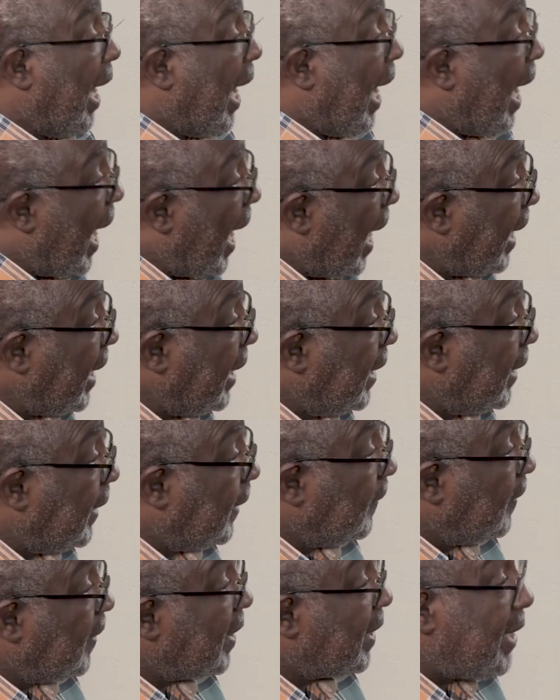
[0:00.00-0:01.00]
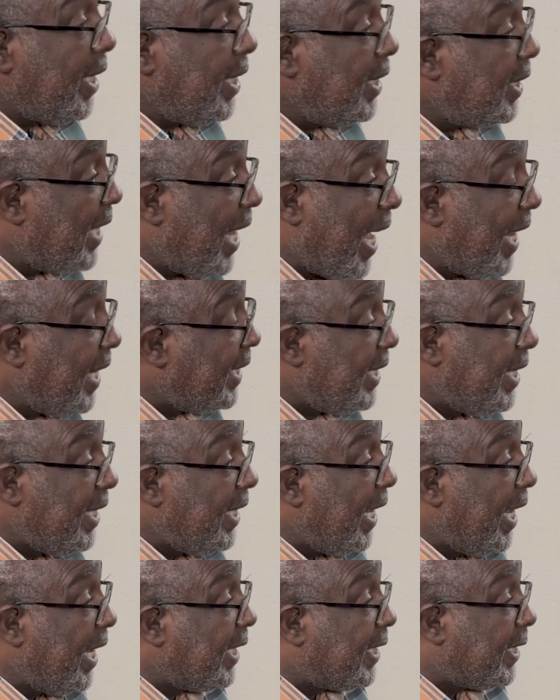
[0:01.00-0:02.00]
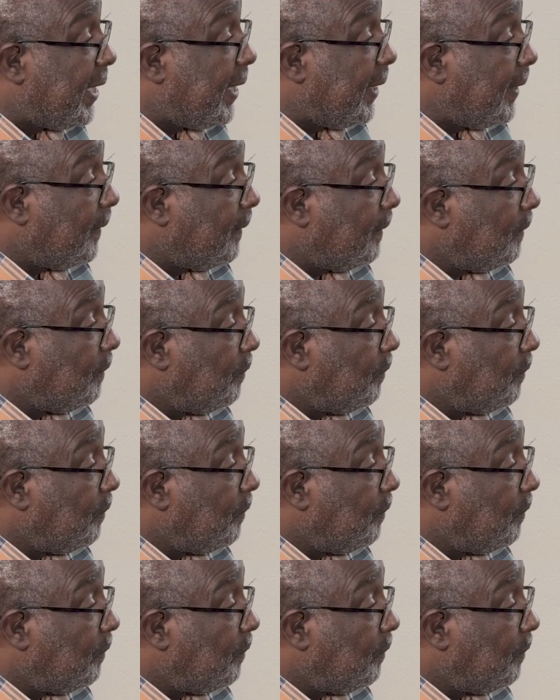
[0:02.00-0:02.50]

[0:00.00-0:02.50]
And since 1980,